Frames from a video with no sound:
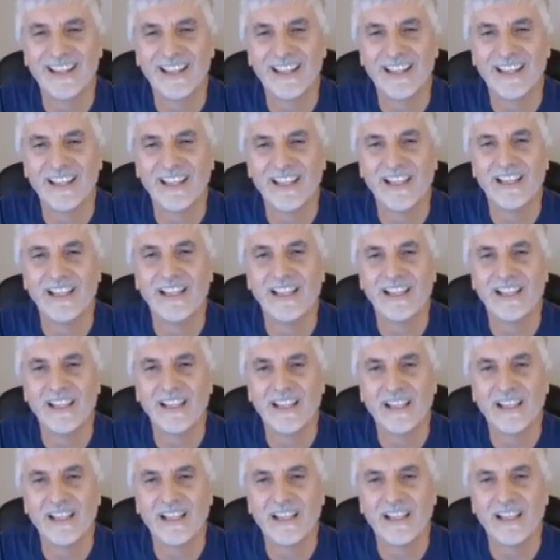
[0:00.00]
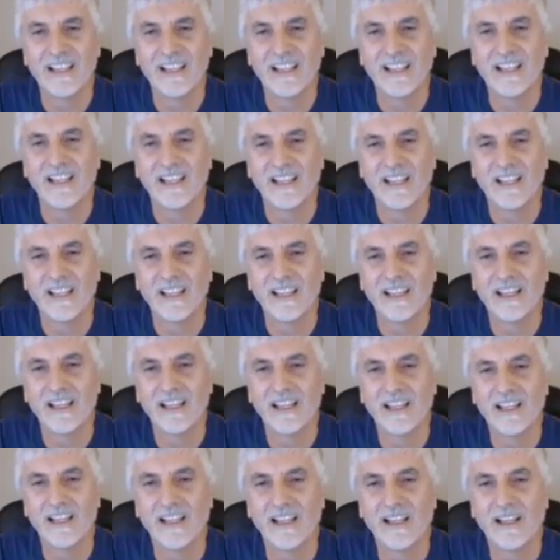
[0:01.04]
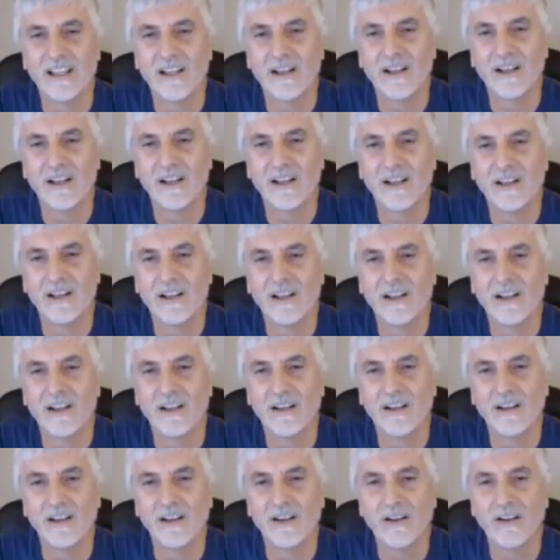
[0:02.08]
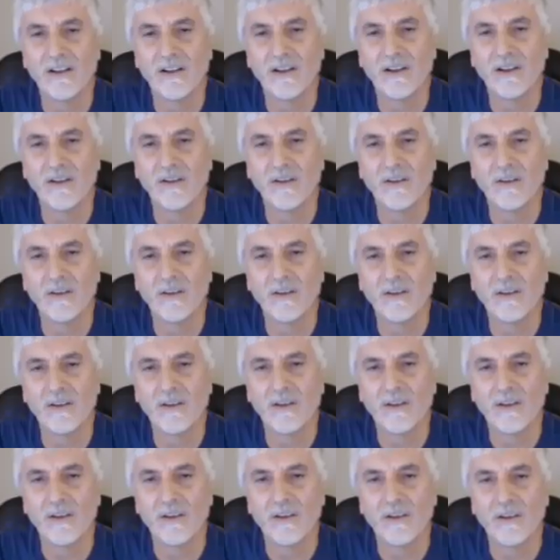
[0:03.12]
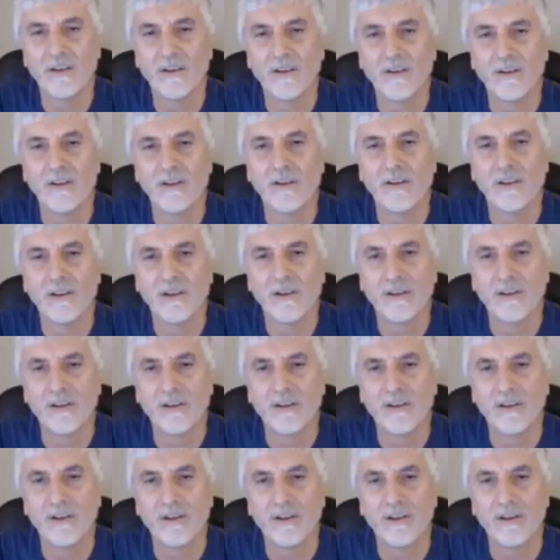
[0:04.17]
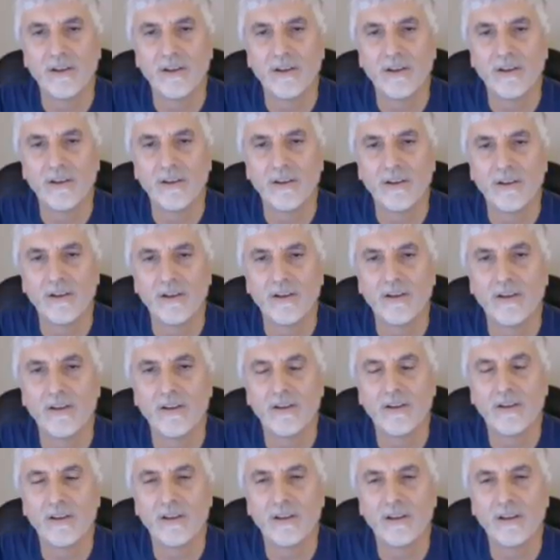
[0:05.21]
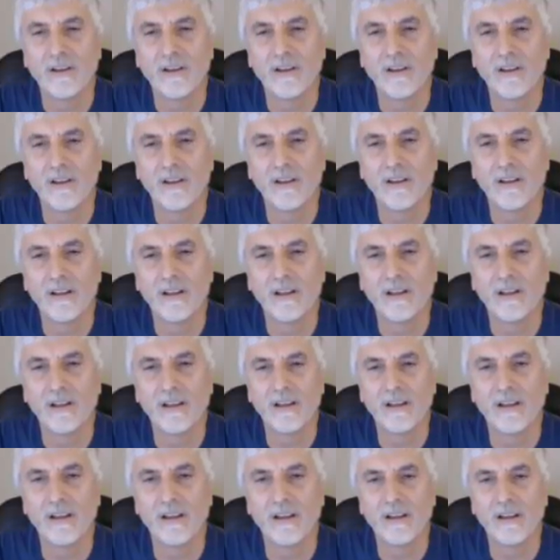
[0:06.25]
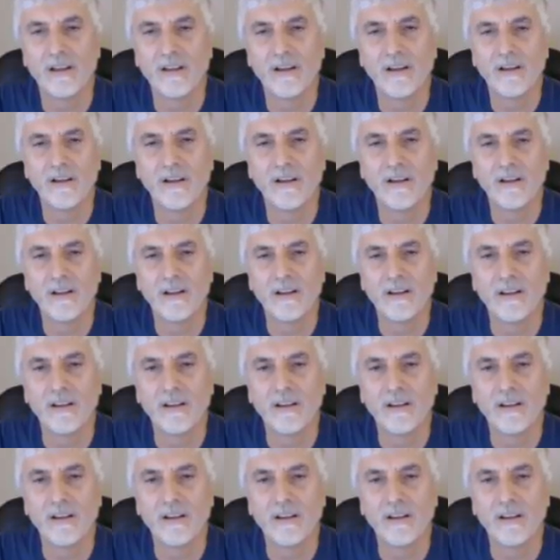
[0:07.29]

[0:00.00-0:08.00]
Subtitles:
No words are spoken by the person on screen.